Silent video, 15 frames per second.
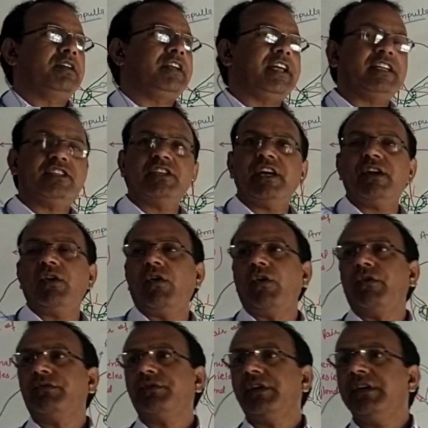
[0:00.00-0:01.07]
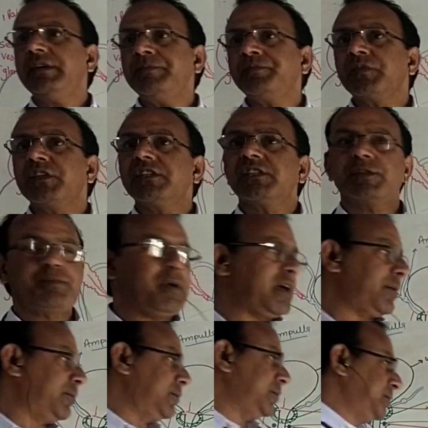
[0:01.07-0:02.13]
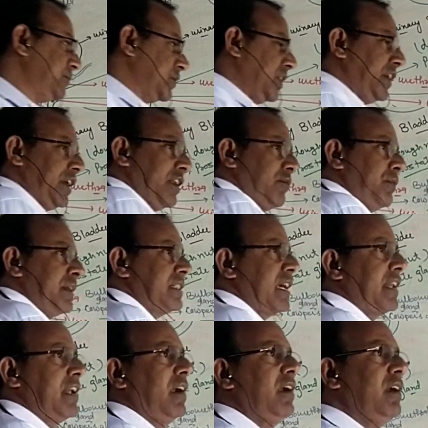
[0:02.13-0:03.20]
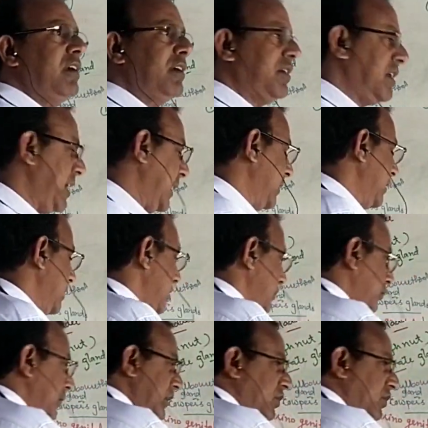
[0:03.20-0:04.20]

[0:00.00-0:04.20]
nature of the sperm in vaginal tract.